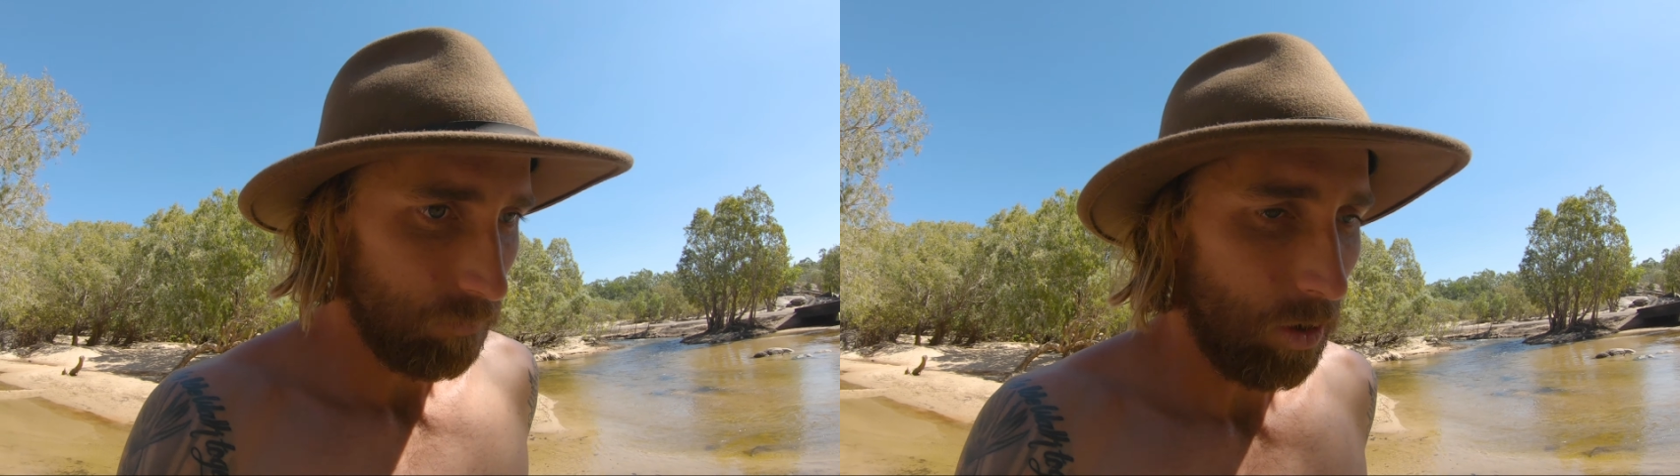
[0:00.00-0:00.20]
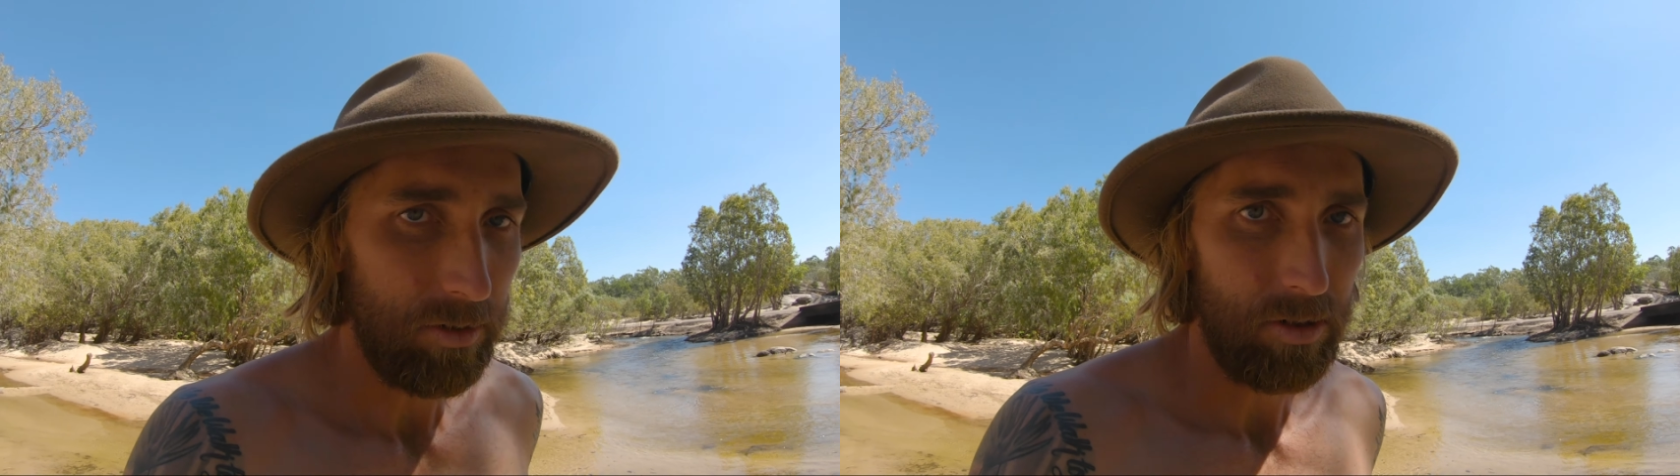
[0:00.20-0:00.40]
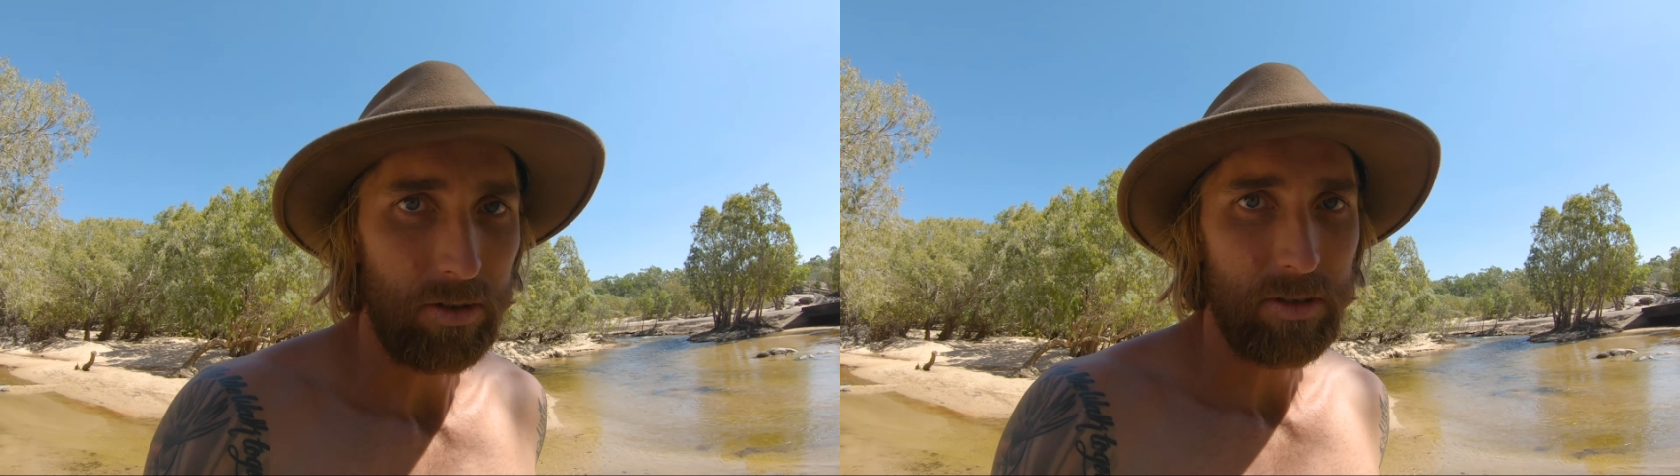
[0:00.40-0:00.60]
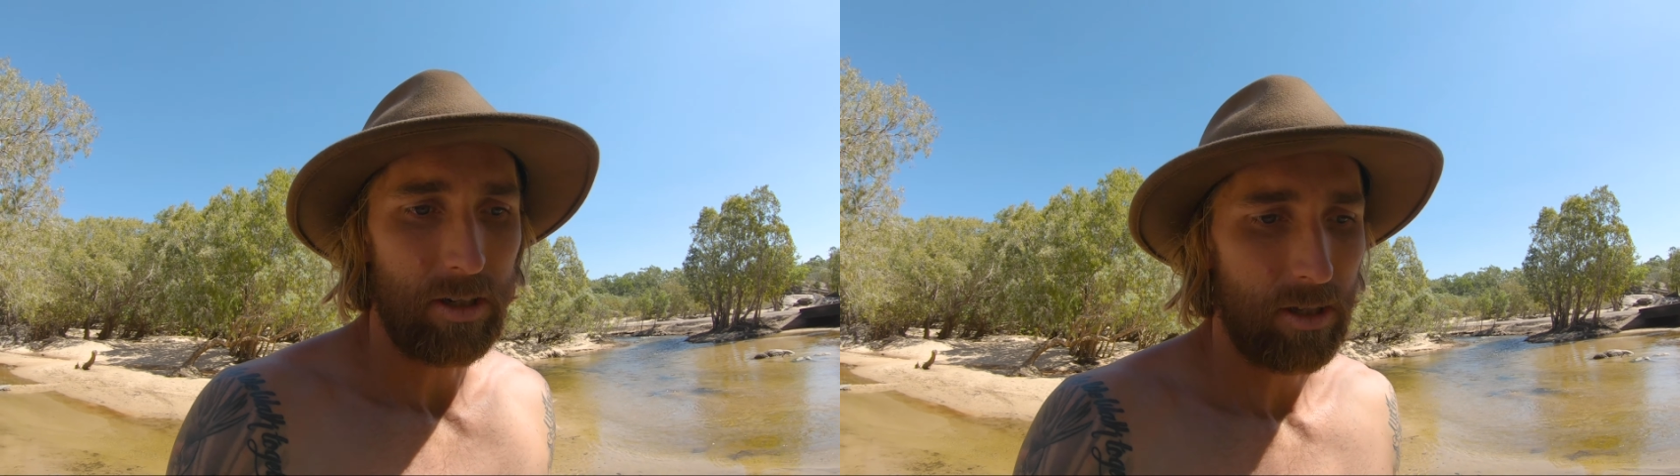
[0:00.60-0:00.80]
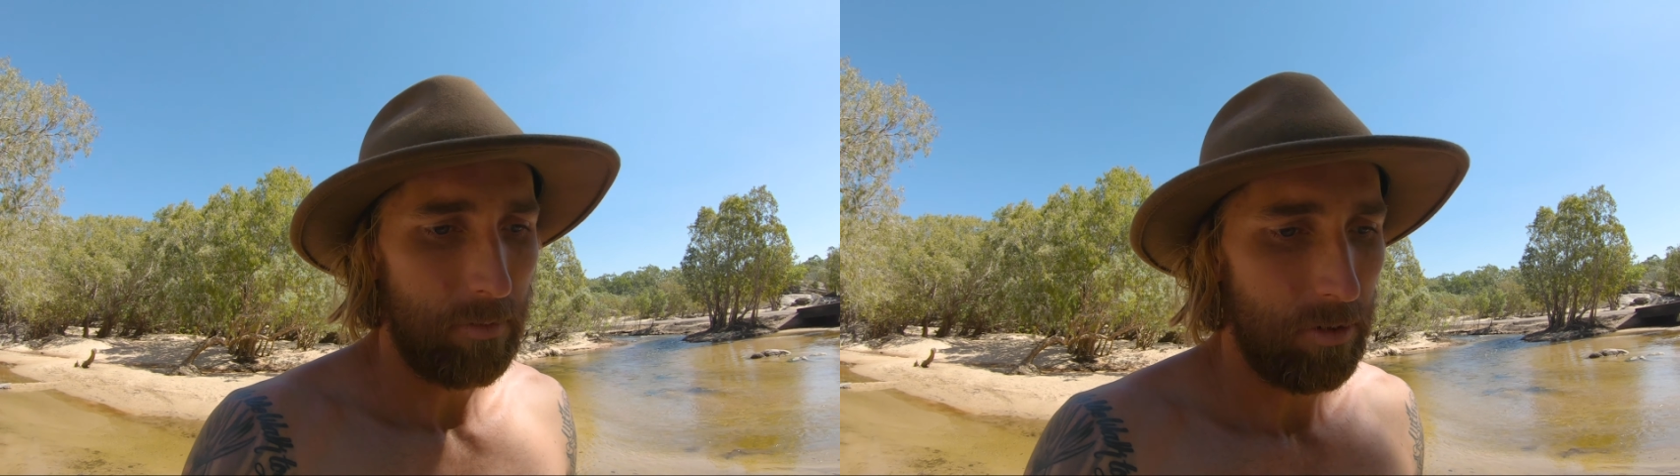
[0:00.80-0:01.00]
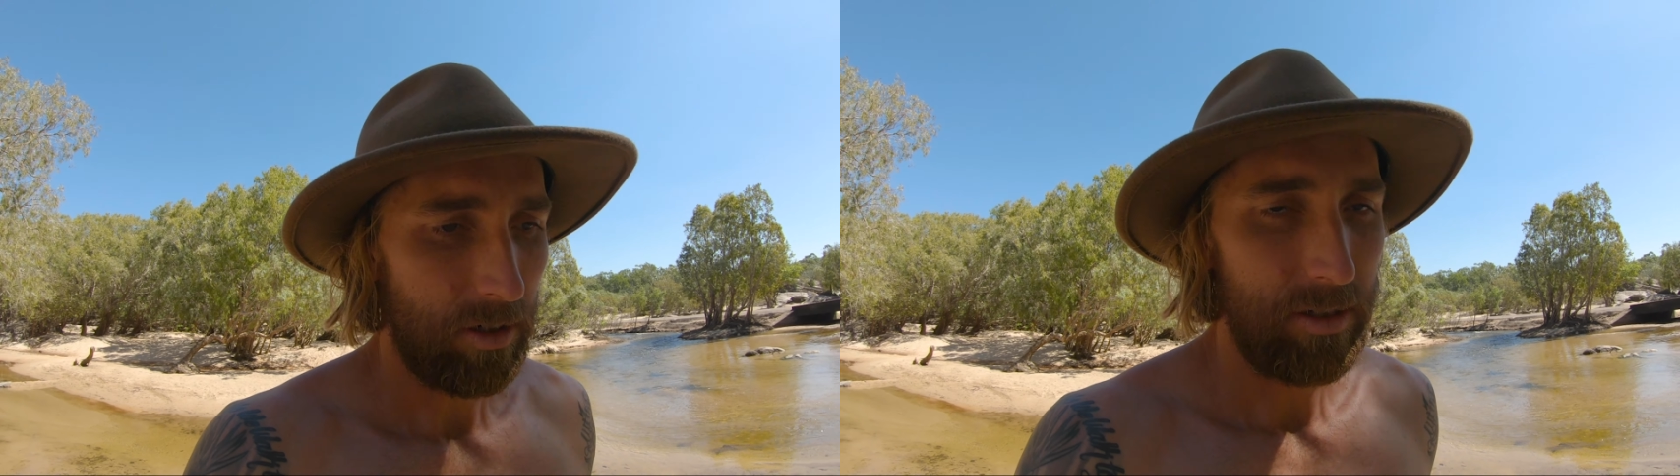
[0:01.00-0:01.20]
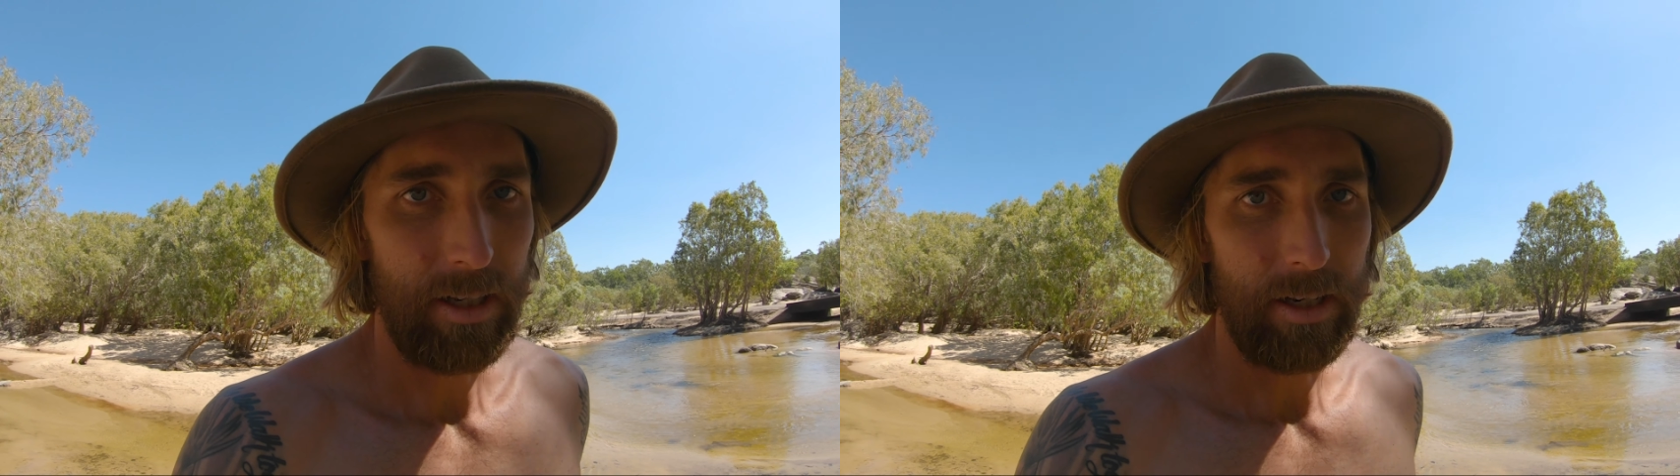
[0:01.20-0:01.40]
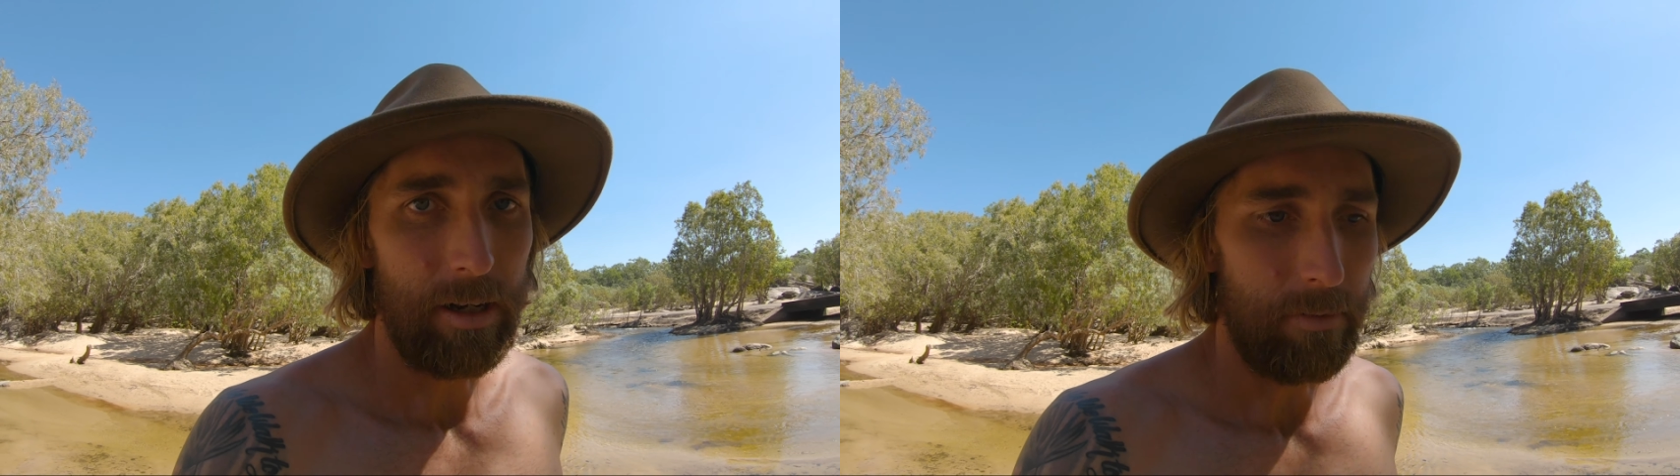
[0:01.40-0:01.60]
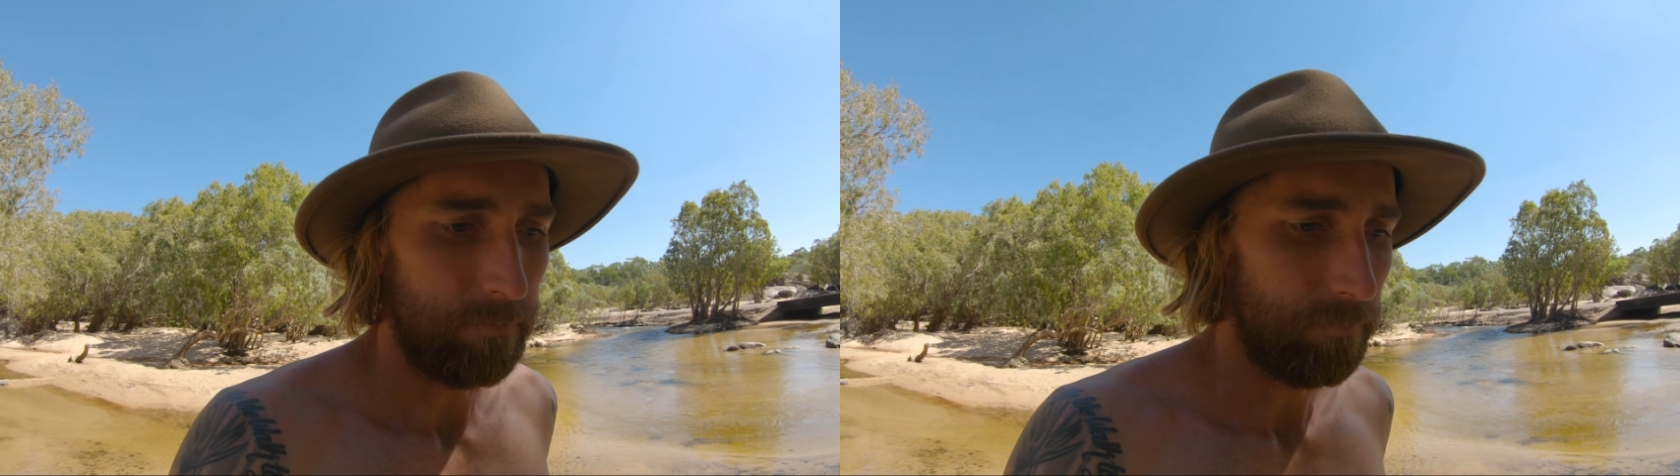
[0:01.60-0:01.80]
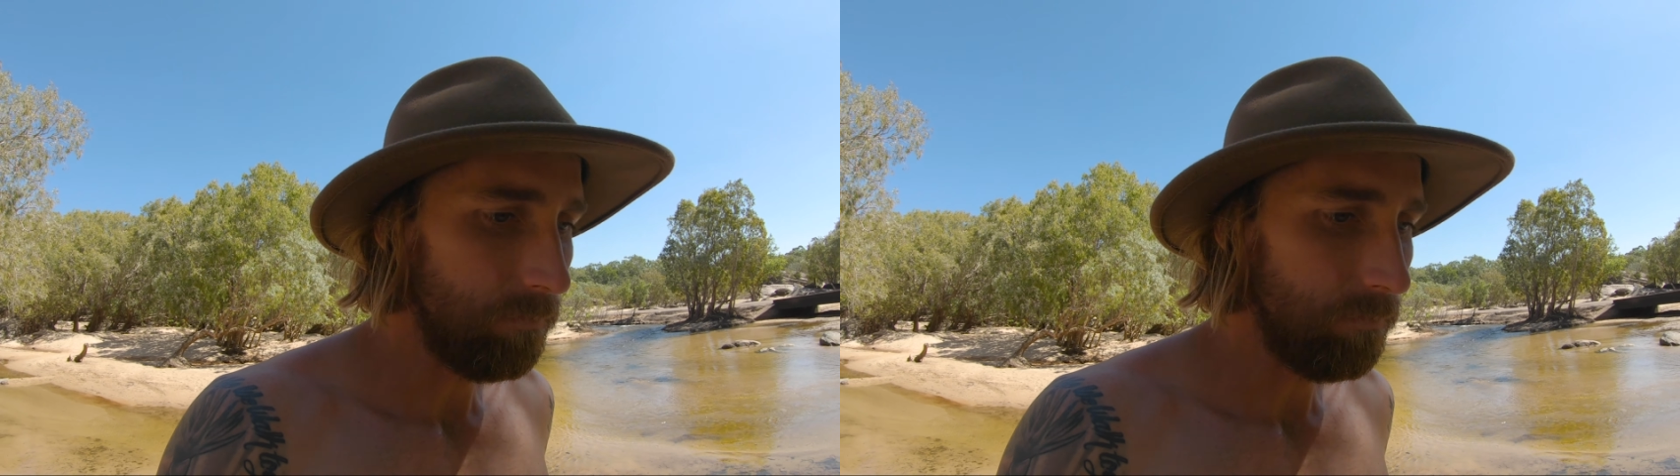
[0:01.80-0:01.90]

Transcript: wild dogs are going to come along and dig it up,